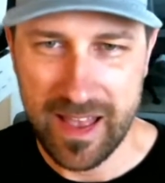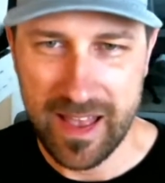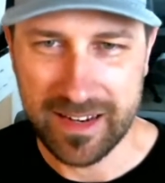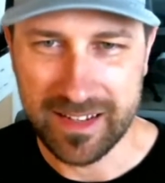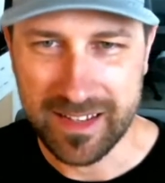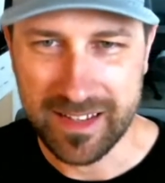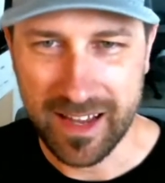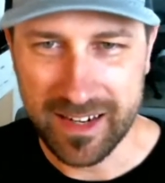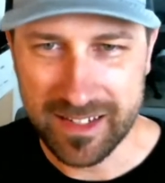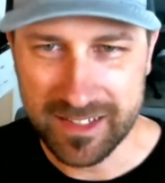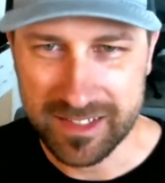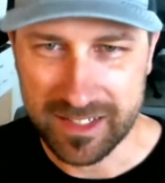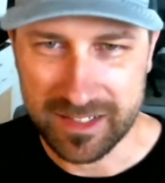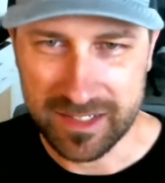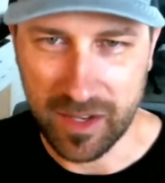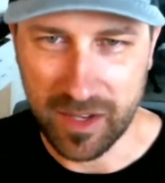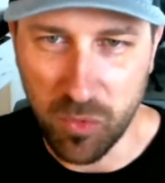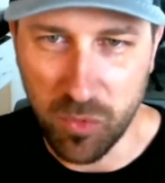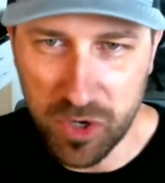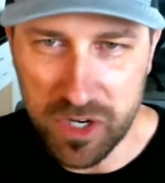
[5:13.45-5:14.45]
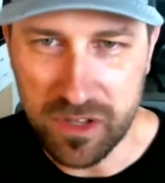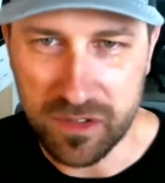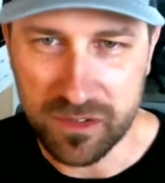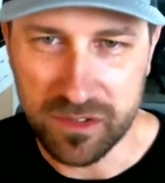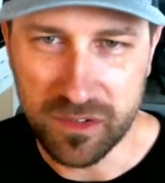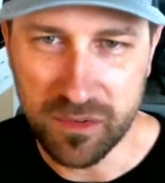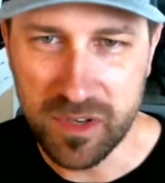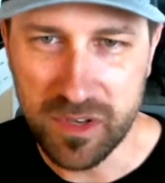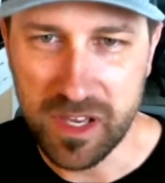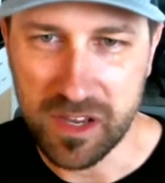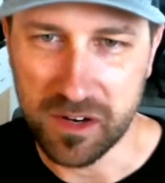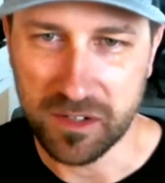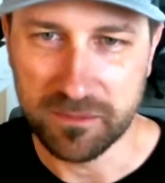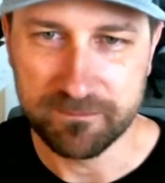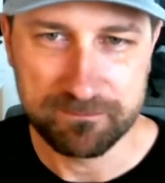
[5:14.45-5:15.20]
and he kind of says, like, "What are you doing here?"